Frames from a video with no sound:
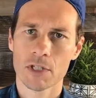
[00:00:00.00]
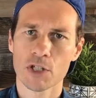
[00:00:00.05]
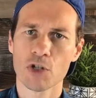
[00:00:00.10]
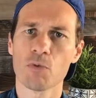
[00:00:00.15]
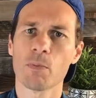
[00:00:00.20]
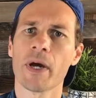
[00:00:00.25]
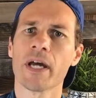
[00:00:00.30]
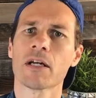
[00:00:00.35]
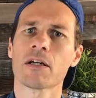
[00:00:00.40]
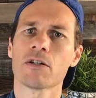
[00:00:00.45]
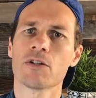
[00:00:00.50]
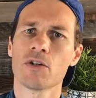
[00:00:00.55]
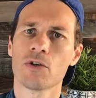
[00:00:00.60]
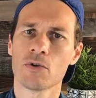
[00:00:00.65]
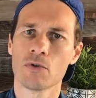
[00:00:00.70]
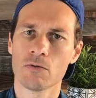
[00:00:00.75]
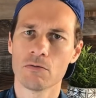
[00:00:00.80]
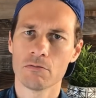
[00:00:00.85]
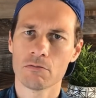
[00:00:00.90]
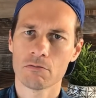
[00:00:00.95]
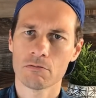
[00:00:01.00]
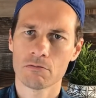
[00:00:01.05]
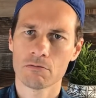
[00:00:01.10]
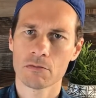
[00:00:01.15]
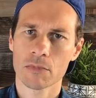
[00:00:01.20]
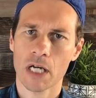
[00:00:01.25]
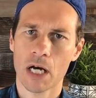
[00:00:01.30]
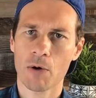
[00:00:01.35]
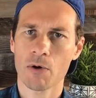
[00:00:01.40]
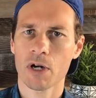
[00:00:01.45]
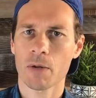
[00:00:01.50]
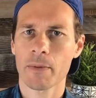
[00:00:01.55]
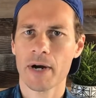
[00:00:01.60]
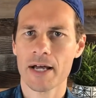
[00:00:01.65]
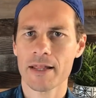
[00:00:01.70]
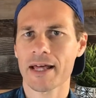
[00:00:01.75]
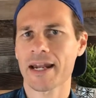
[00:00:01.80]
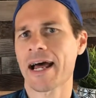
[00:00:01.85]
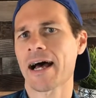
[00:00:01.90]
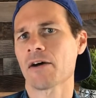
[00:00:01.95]
banker dude, I want to buy
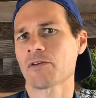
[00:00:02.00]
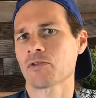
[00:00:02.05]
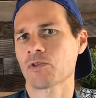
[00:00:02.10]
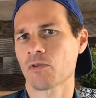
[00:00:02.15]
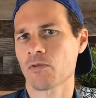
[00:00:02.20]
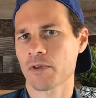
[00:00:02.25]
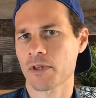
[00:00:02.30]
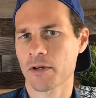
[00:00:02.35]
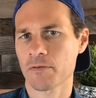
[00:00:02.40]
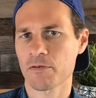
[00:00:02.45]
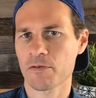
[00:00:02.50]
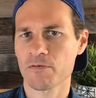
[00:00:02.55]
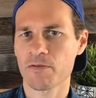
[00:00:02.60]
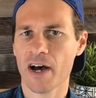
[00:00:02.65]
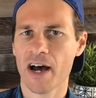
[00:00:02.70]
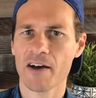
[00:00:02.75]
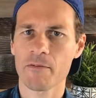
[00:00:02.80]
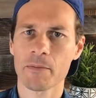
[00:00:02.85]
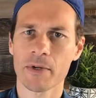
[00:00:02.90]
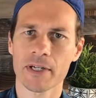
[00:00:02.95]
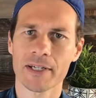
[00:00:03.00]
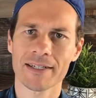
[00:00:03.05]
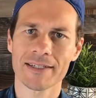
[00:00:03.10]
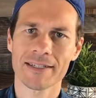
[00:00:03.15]
that house over there for $5 million.